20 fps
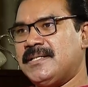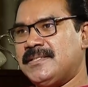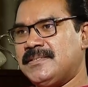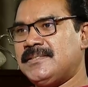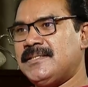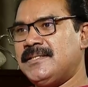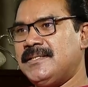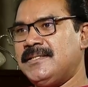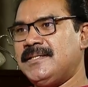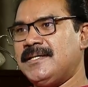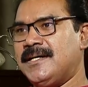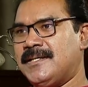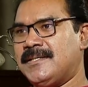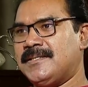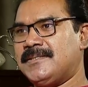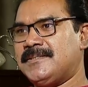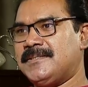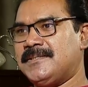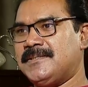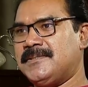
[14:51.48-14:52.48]
concerning
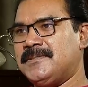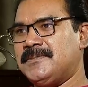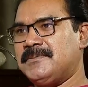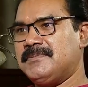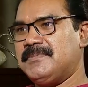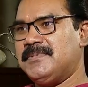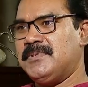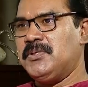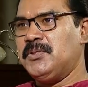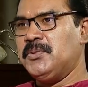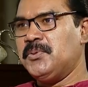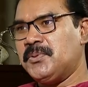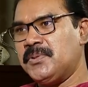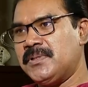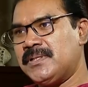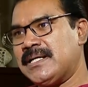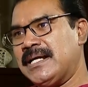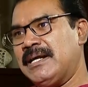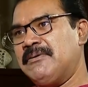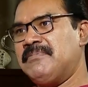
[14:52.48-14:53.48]
RSS, you
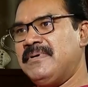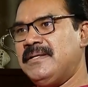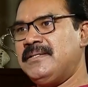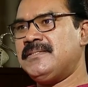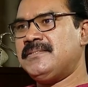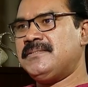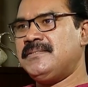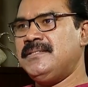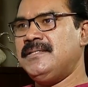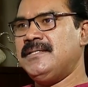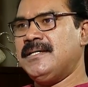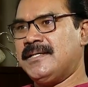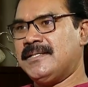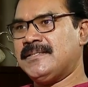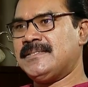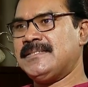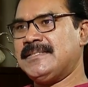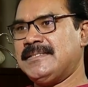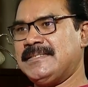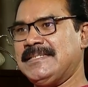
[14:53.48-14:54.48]
could convince the
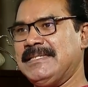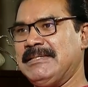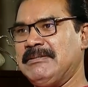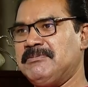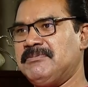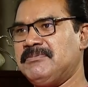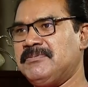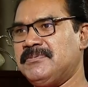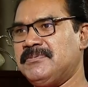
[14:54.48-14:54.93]
RSS chief?